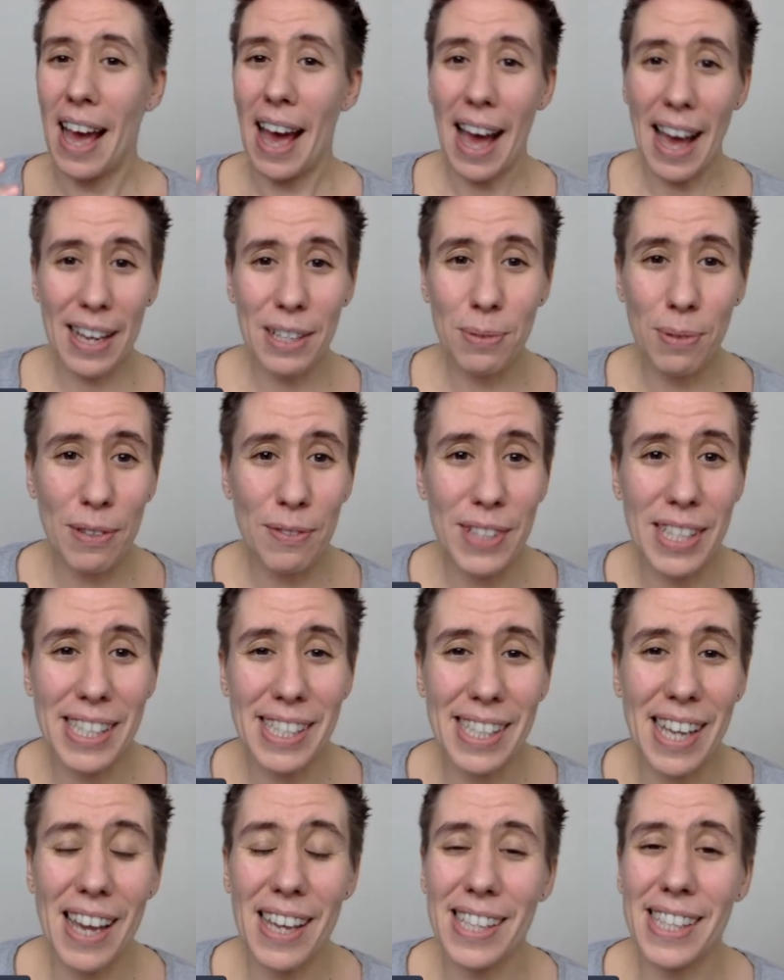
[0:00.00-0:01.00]
As we've
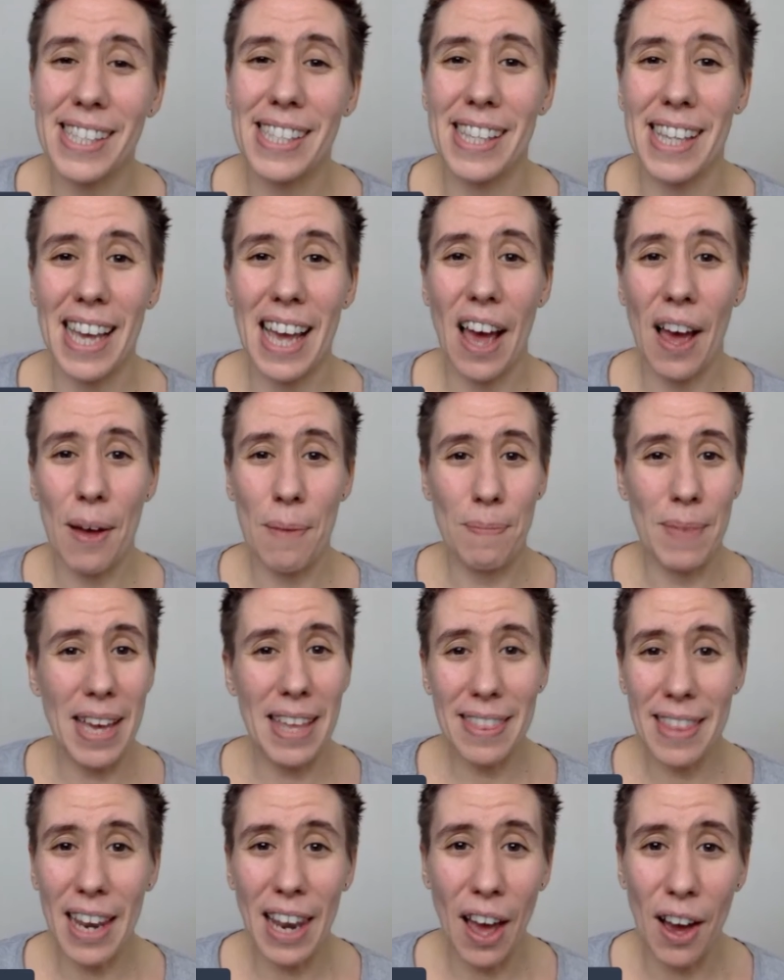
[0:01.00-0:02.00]
discussed
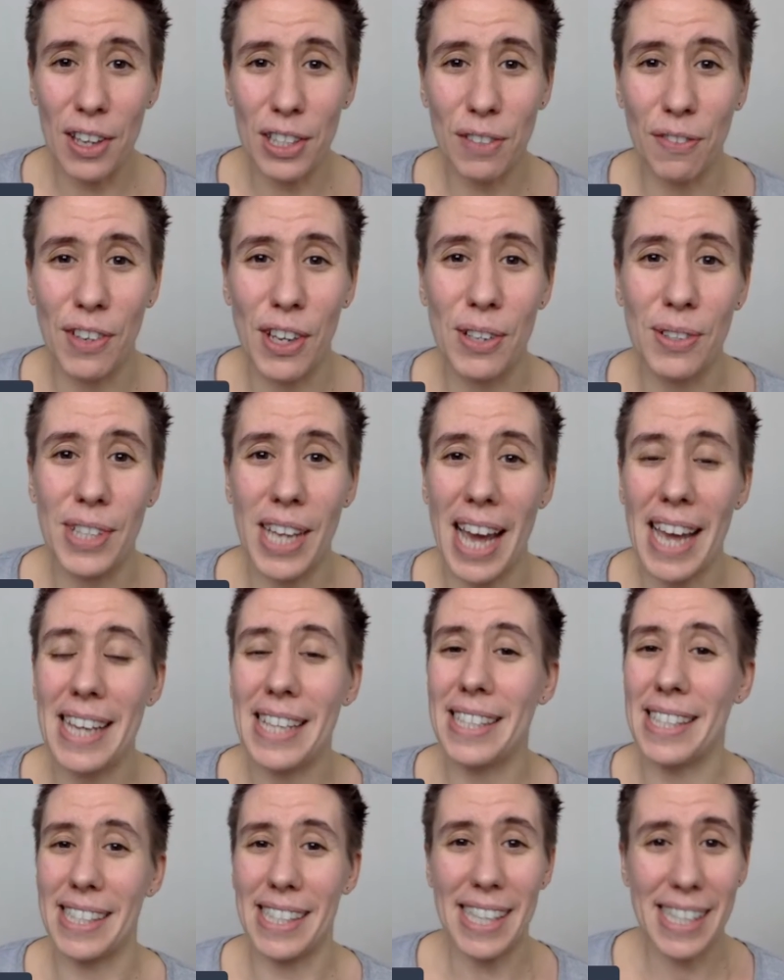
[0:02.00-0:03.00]
in the last few
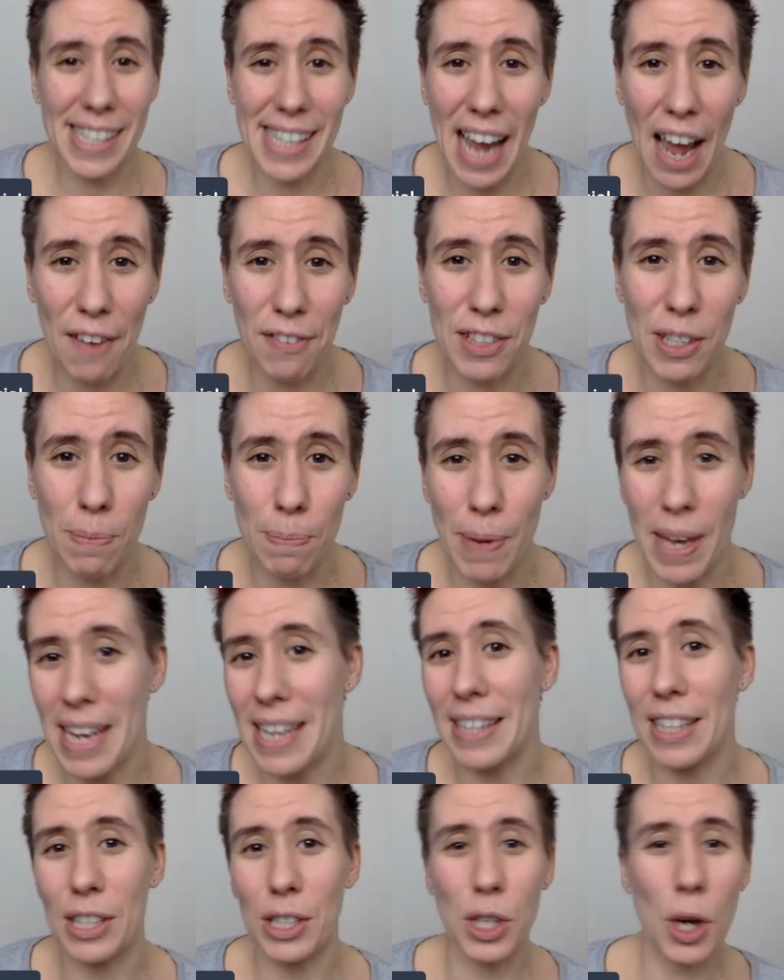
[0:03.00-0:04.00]
days, it doesn't have to be
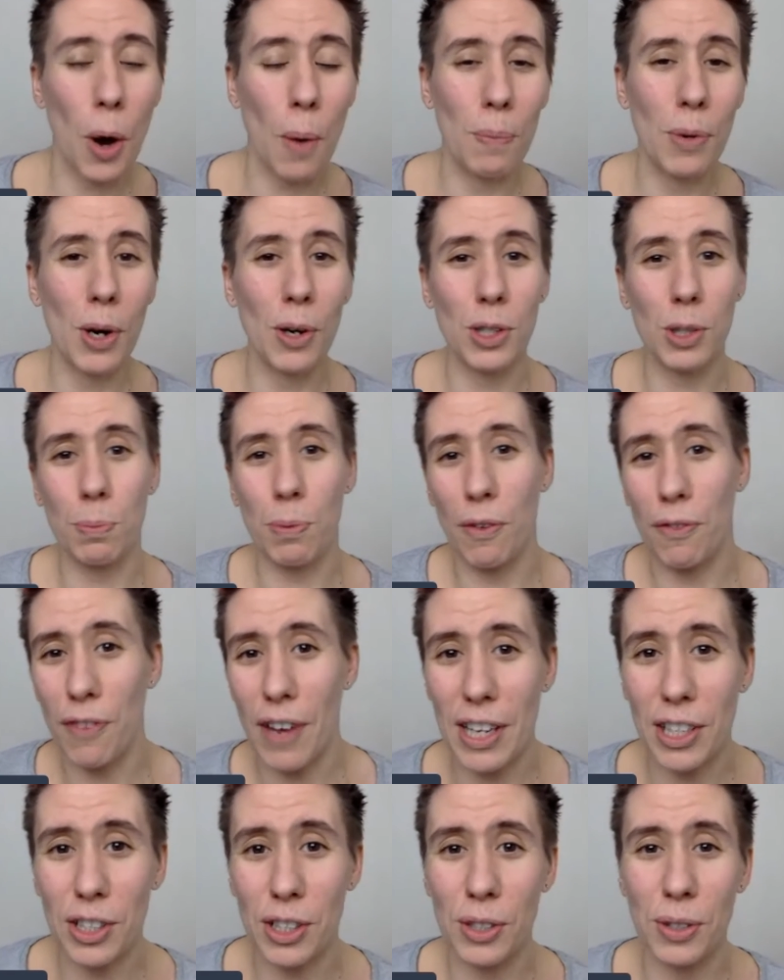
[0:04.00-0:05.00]
the top-notch,
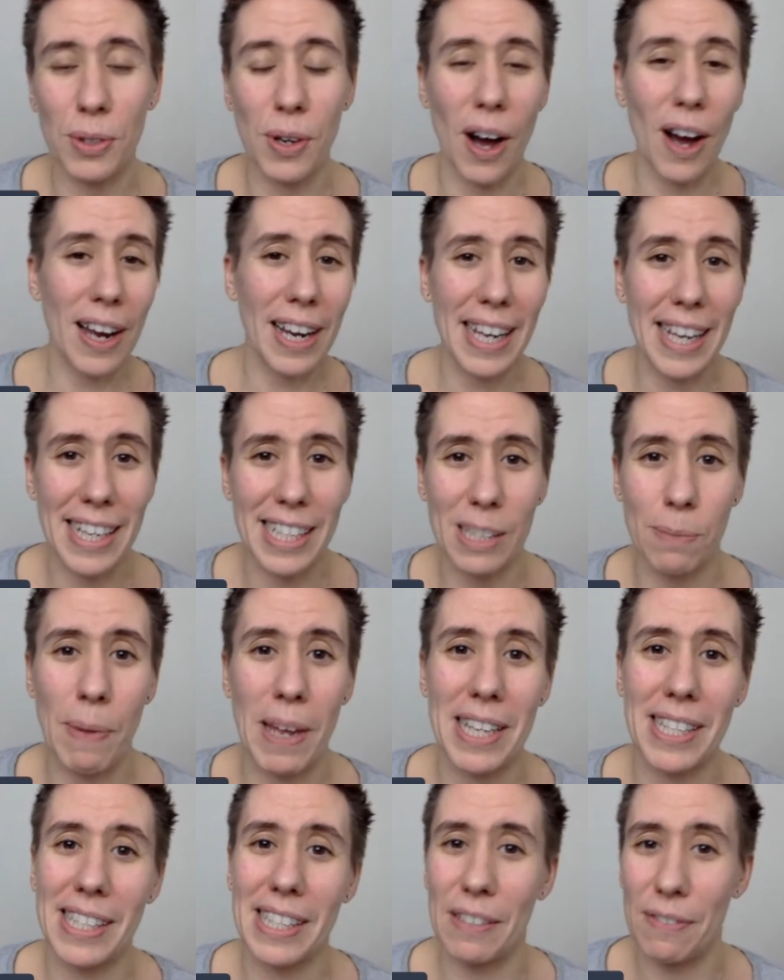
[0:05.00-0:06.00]
professional, highly
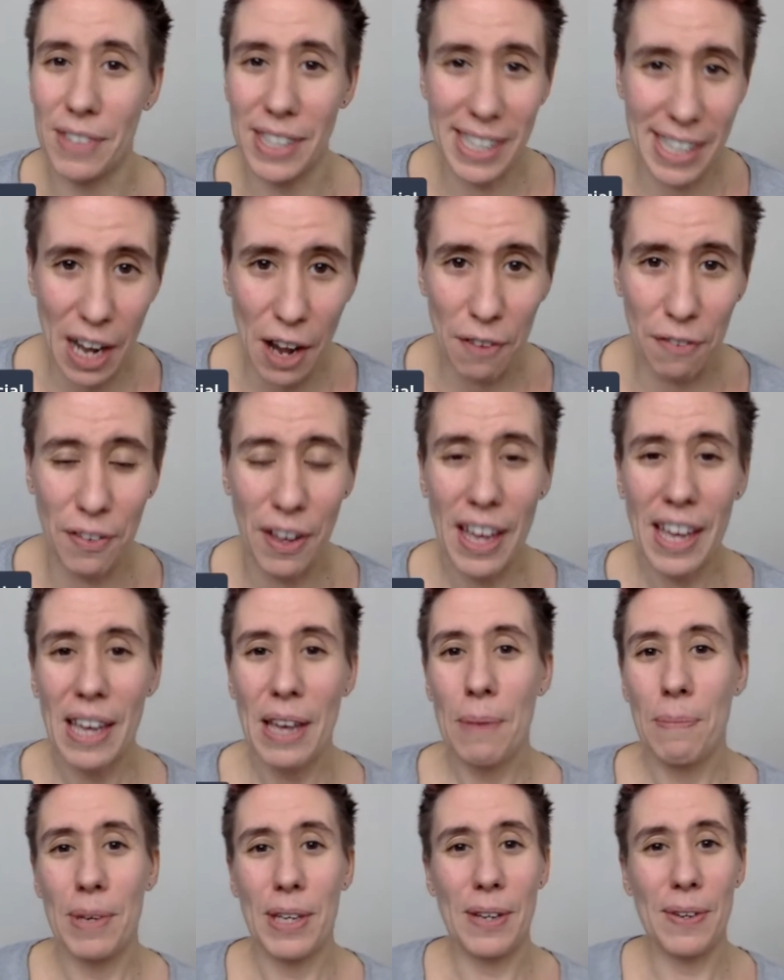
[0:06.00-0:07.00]
expensive stuff,
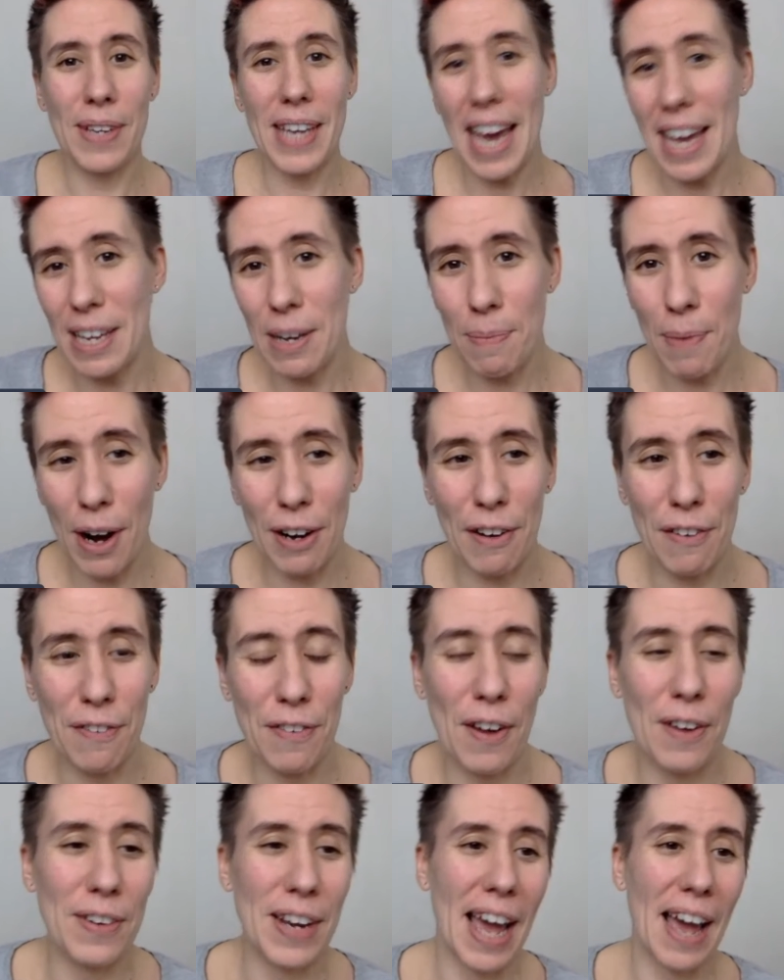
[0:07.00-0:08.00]
but you get your
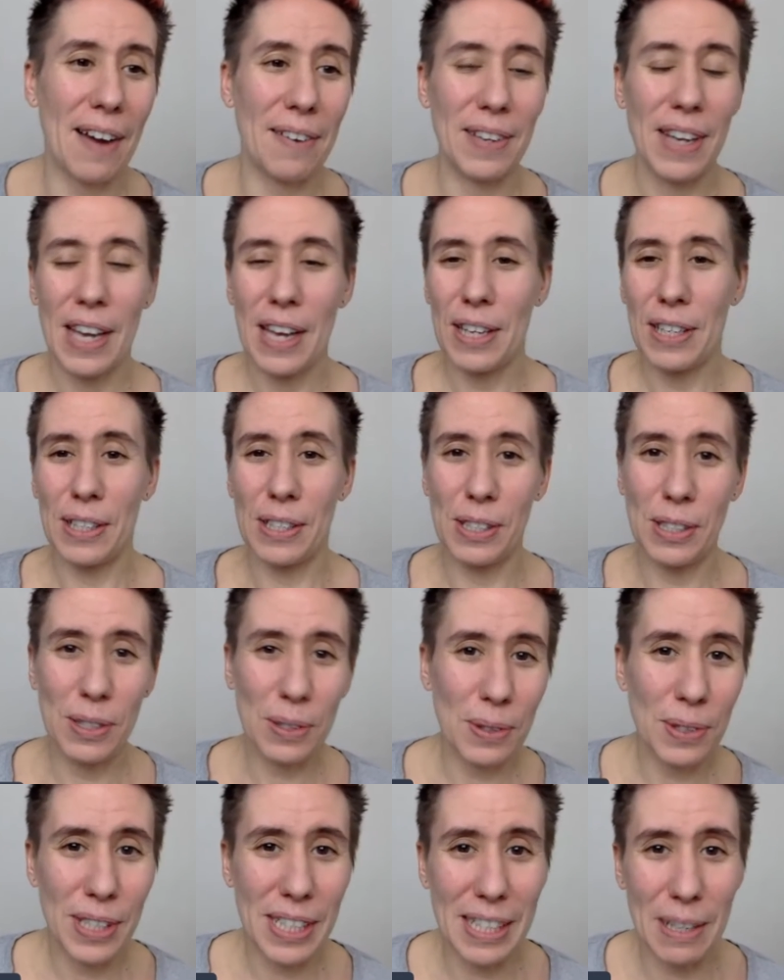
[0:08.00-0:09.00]
microphone out, you're
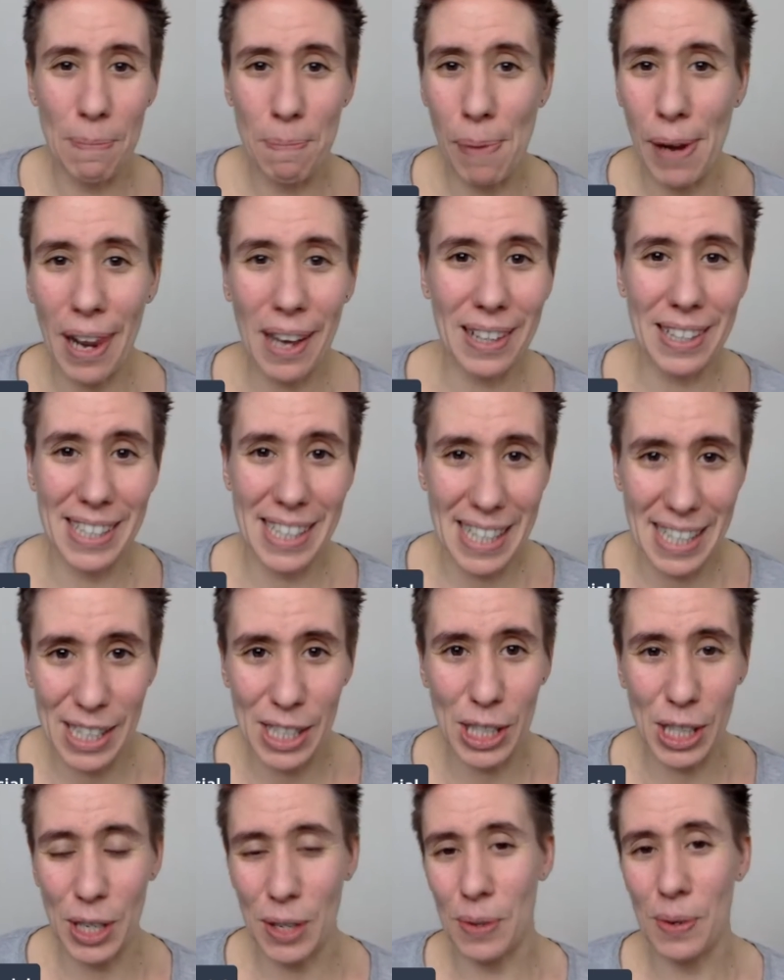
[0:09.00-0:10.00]
sorted and plugged
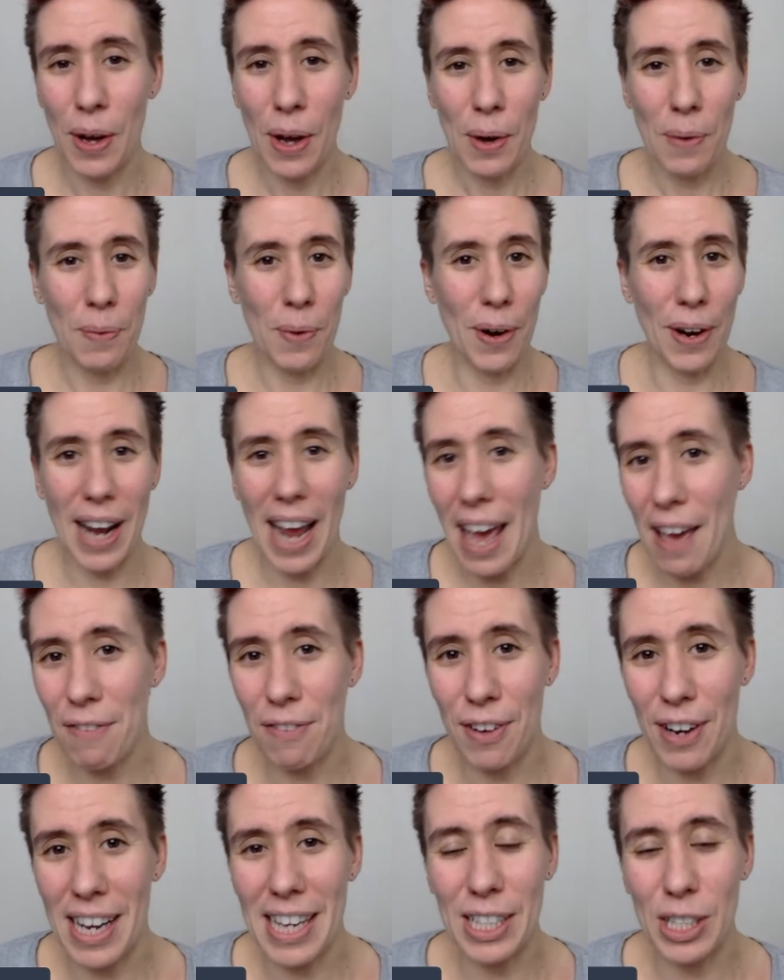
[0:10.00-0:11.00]
into
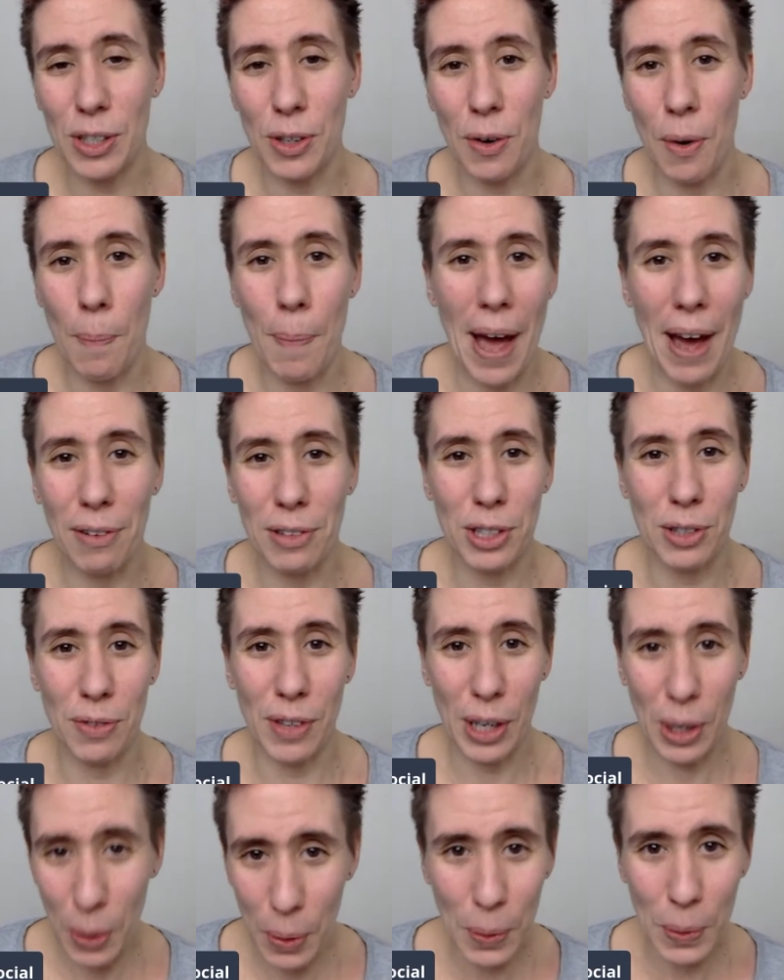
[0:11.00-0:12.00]
whatever it is you're about to
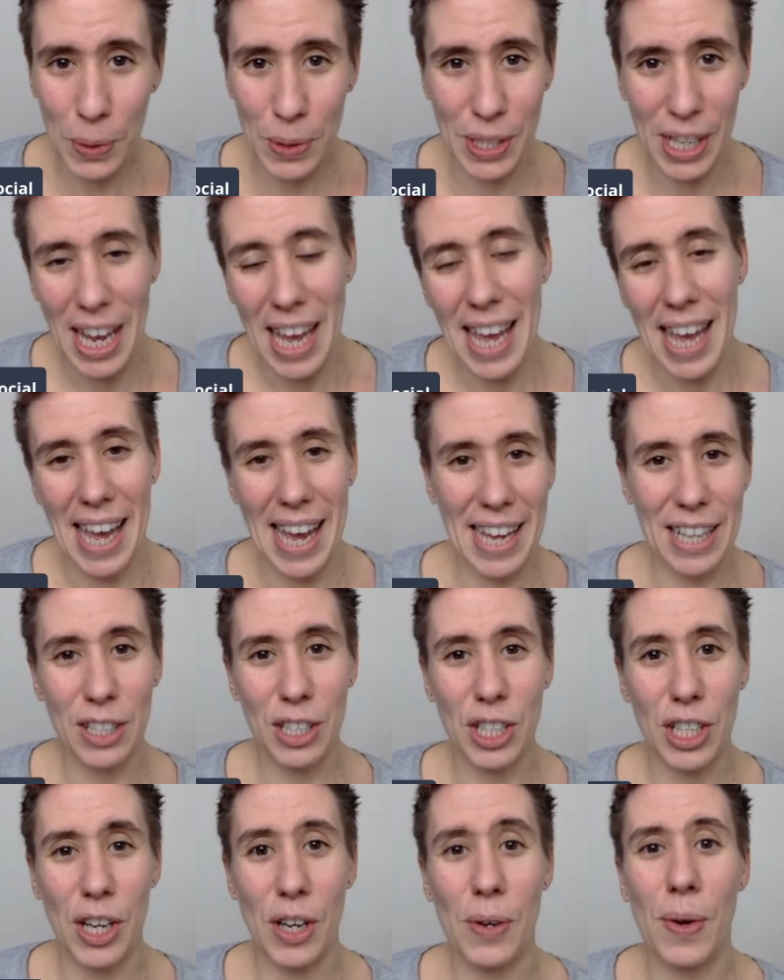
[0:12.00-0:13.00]
record
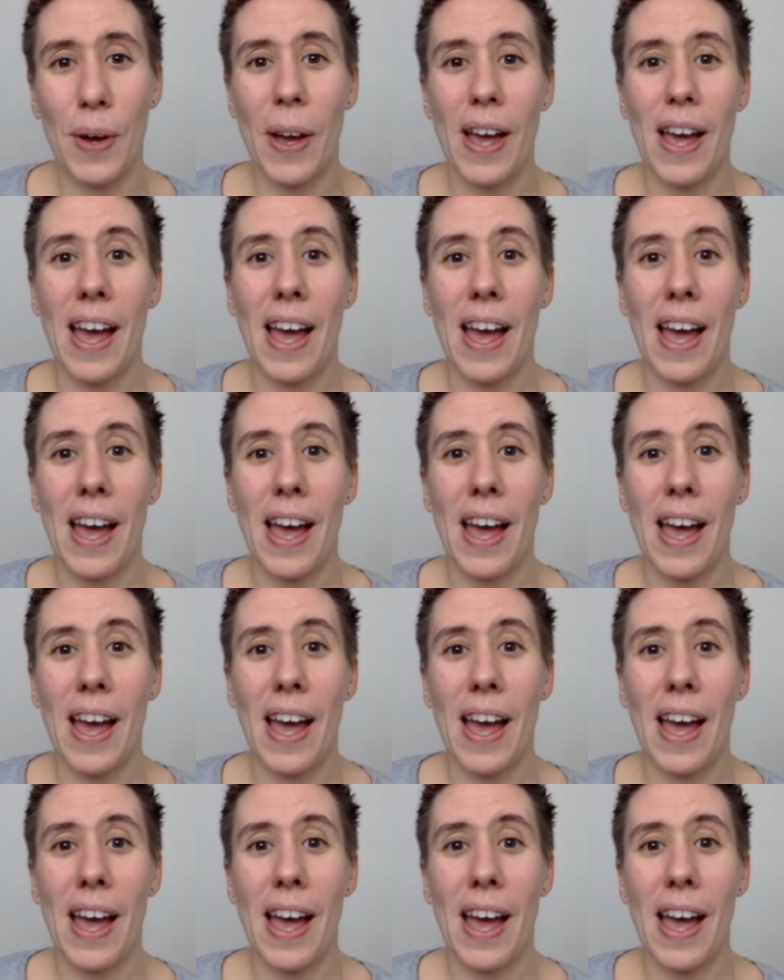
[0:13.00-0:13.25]
into,